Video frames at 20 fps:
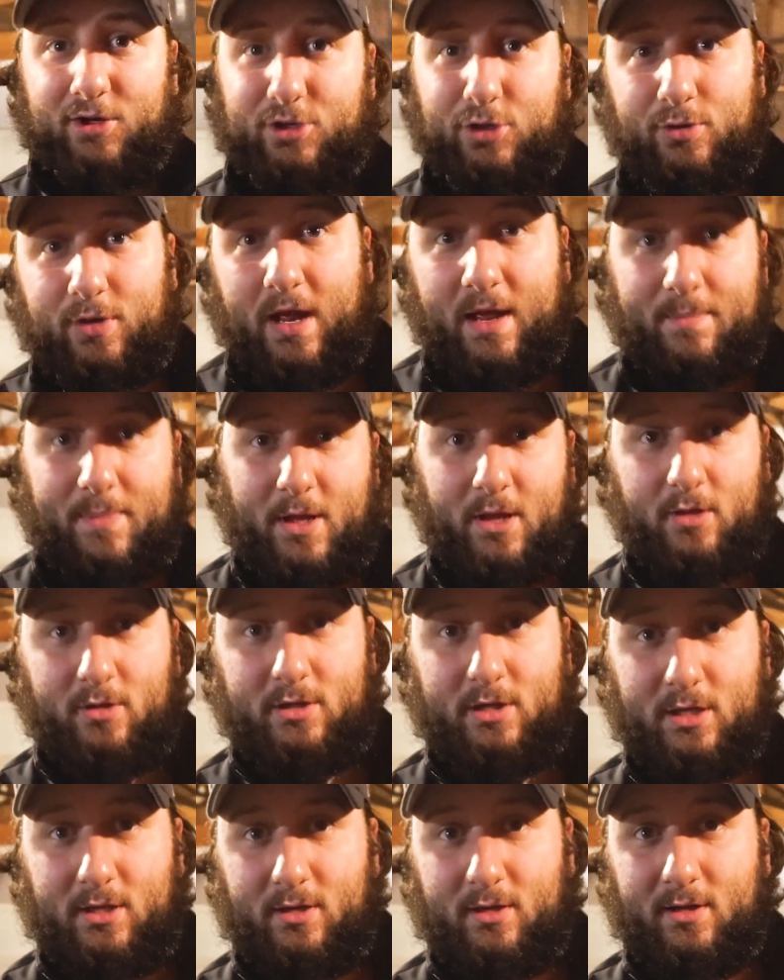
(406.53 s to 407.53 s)
2-day
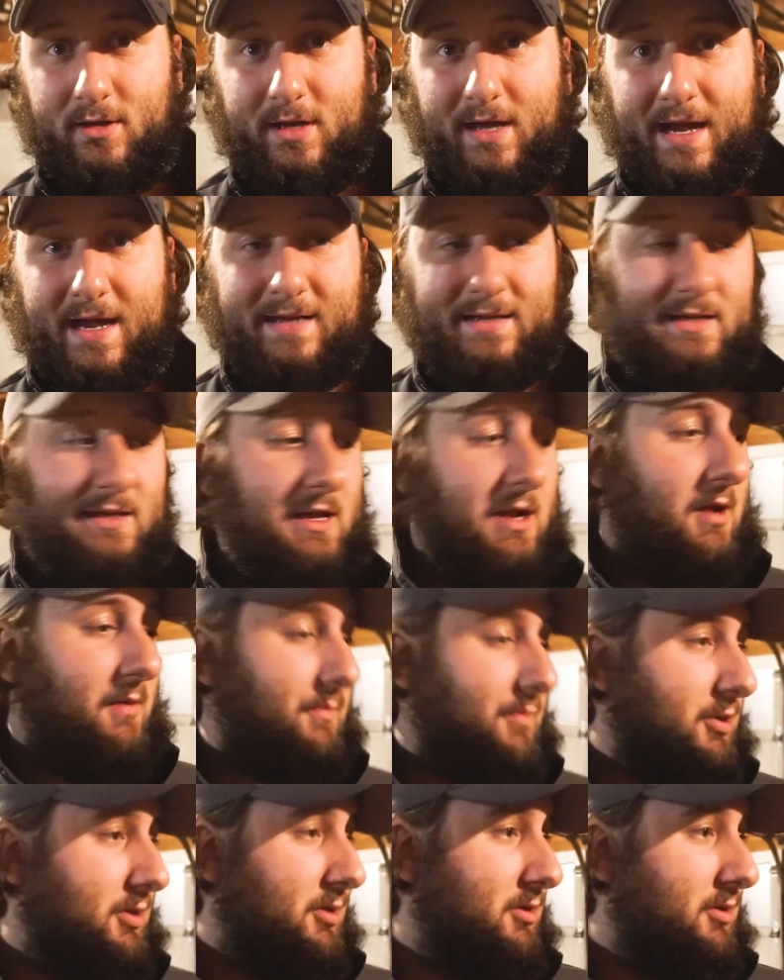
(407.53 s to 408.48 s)
build ended up